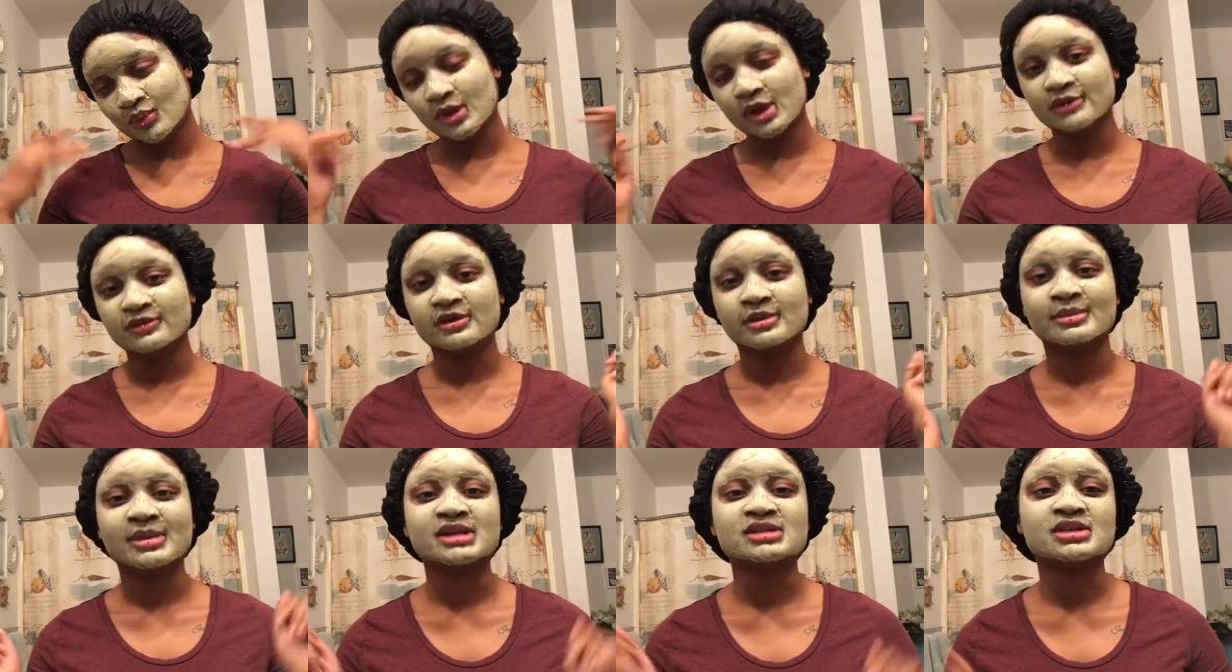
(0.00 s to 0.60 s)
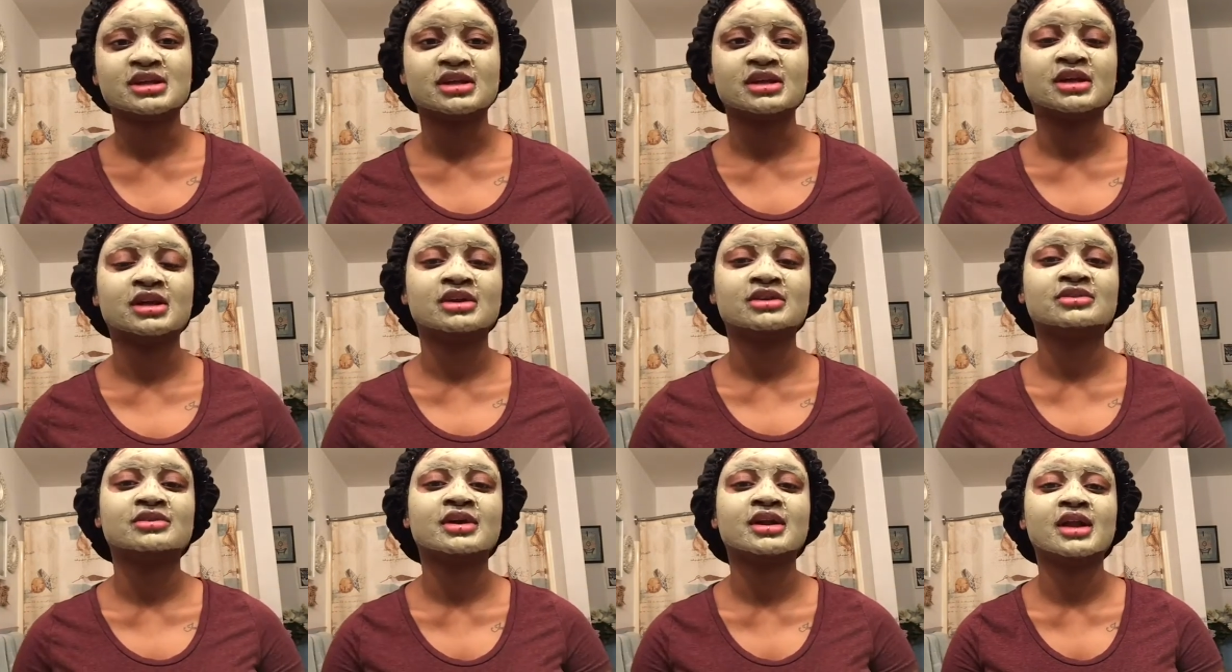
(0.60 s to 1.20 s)
from my
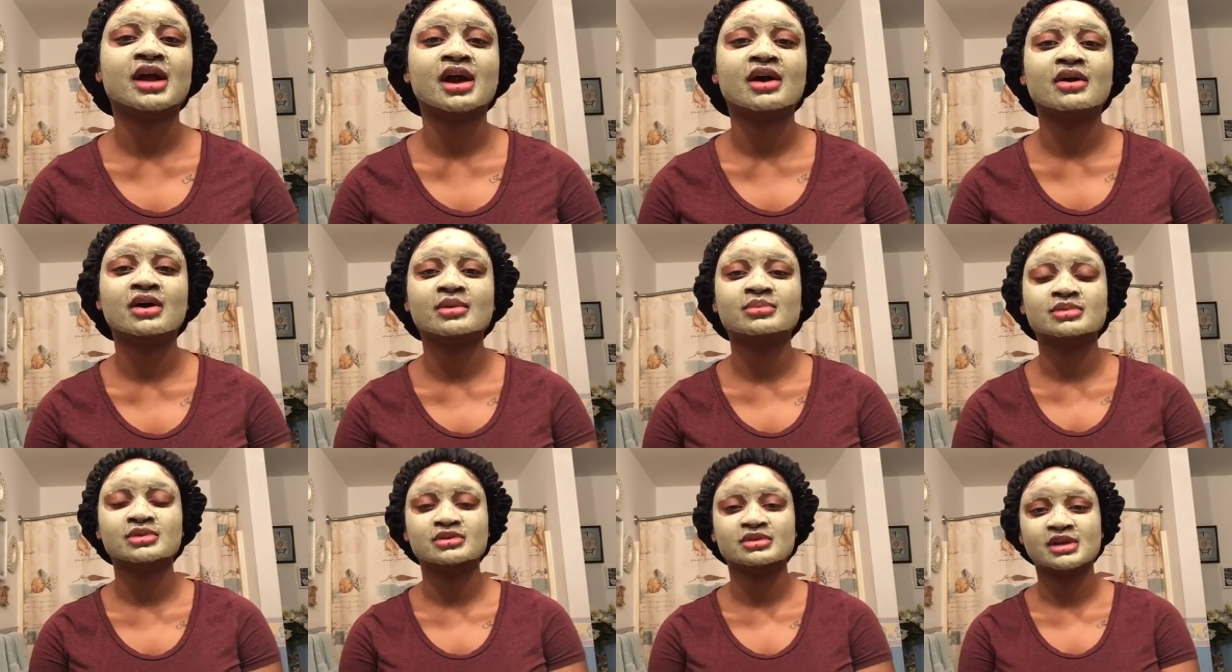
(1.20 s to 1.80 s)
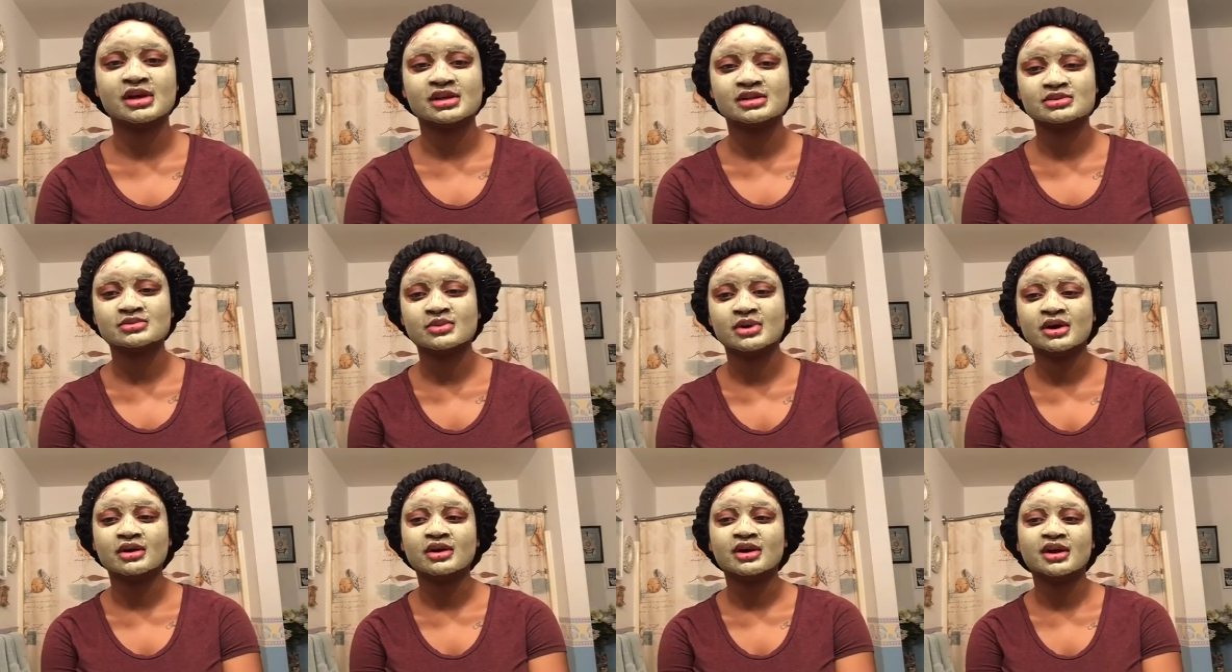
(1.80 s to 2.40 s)
skincare thread, I'll upload that as
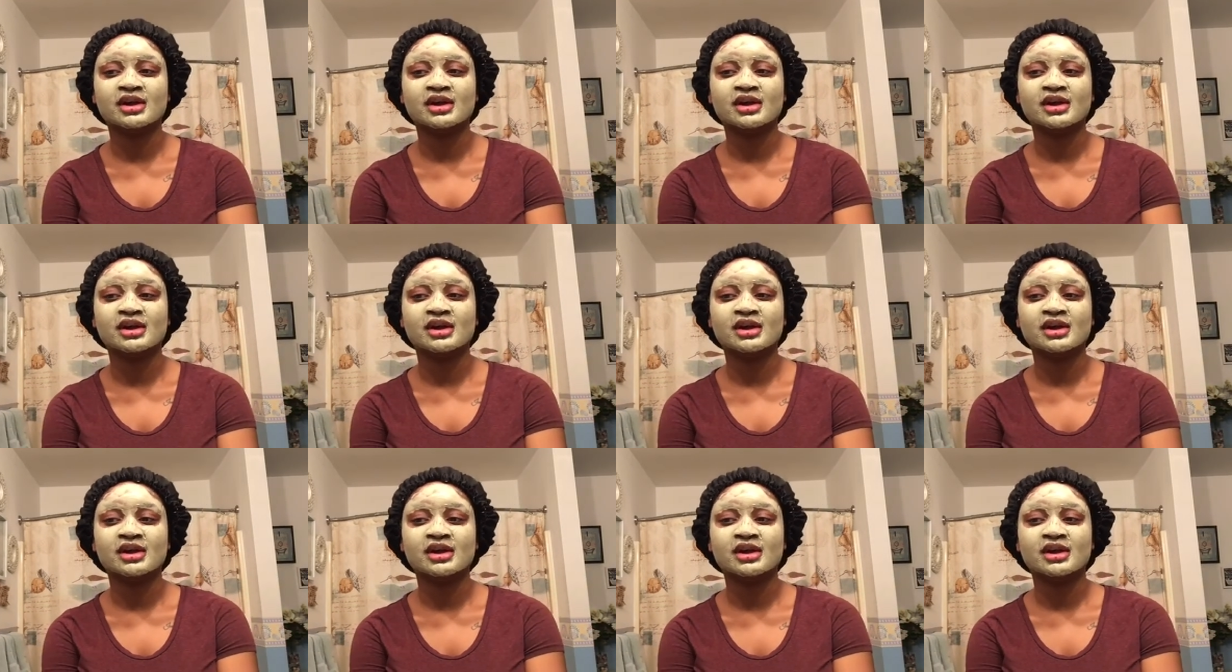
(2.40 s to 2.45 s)
well